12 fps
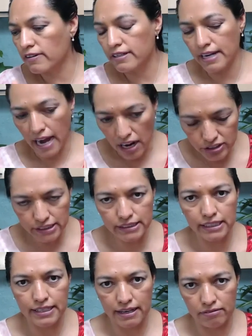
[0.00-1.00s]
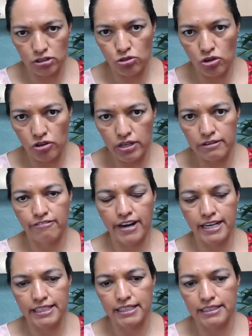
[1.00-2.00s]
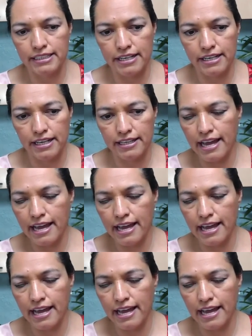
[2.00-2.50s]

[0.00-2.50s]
Now is the time to go and find in internet